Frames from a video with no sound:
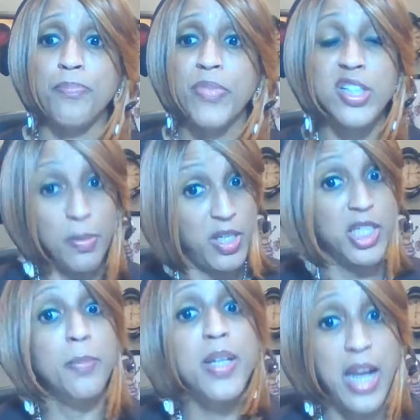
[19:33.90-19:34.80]
some
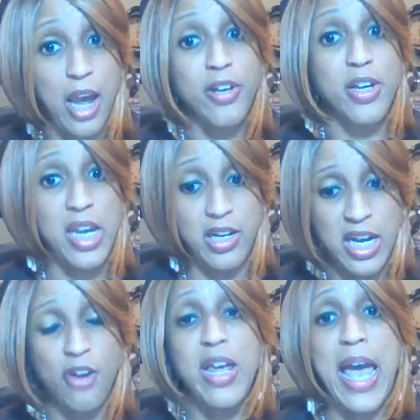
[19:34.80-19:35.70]

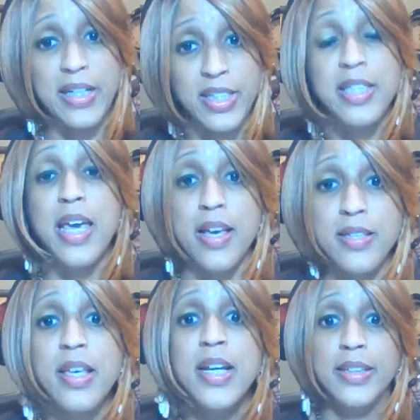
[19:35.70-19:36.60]
disciplinary action, yes,